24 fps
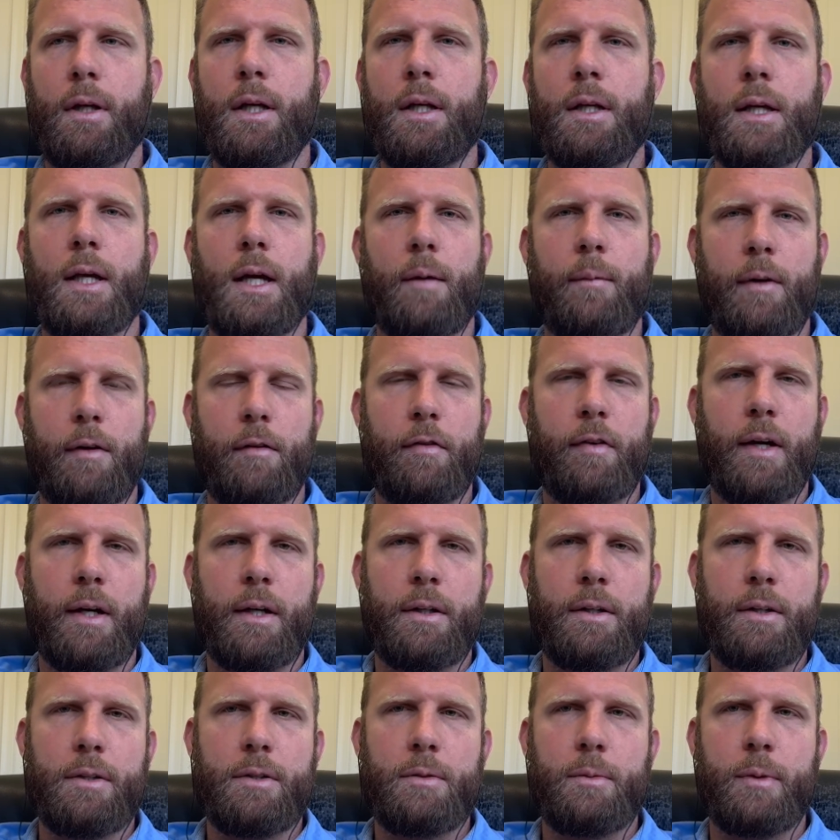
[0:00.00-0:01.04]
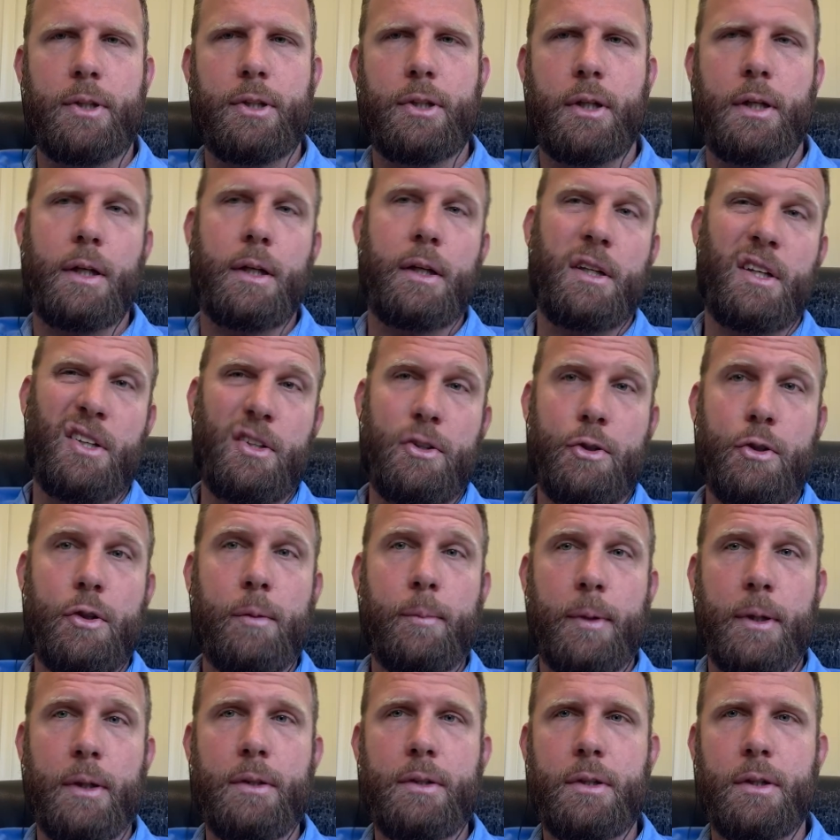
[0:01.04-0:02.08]
incoming factors which are going to
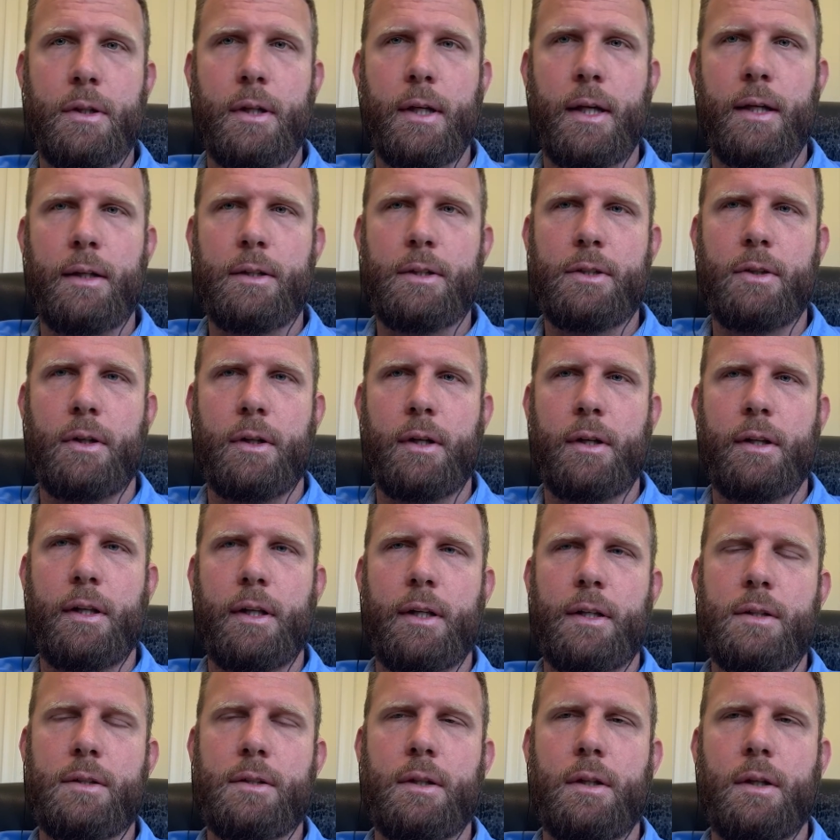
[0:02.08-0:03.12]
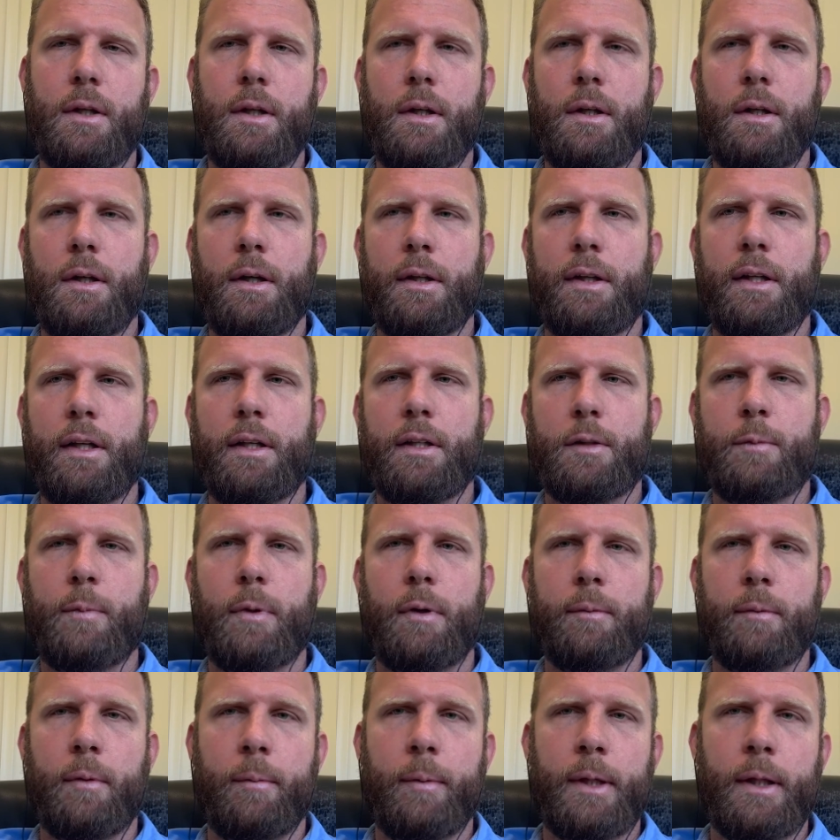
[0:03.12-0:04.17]
contribute to that side of things. I think it's
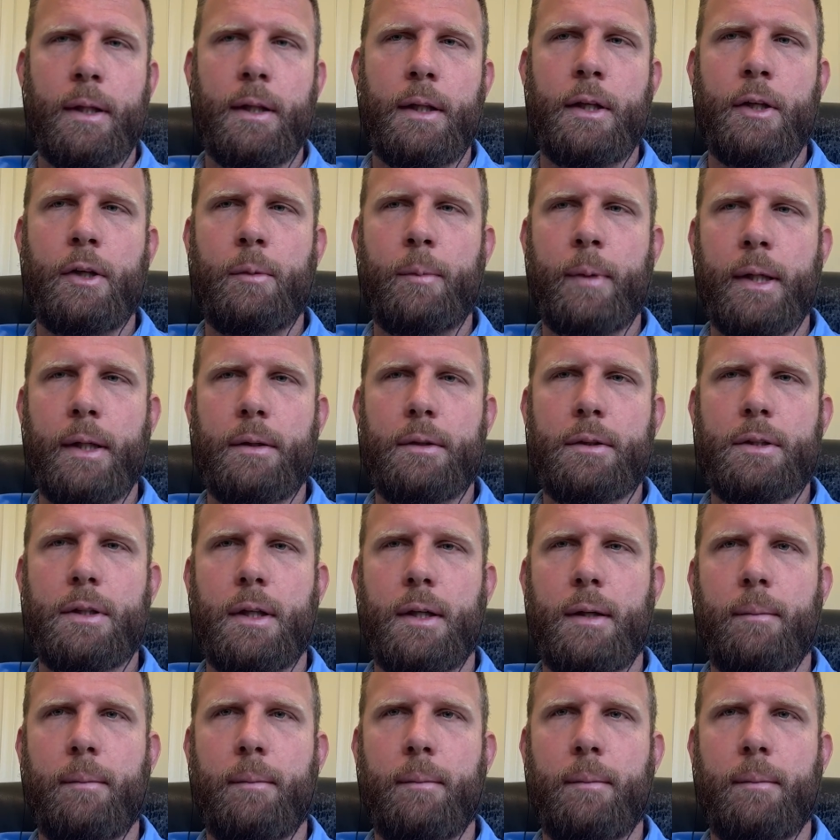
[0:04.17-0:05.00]
probably a little bit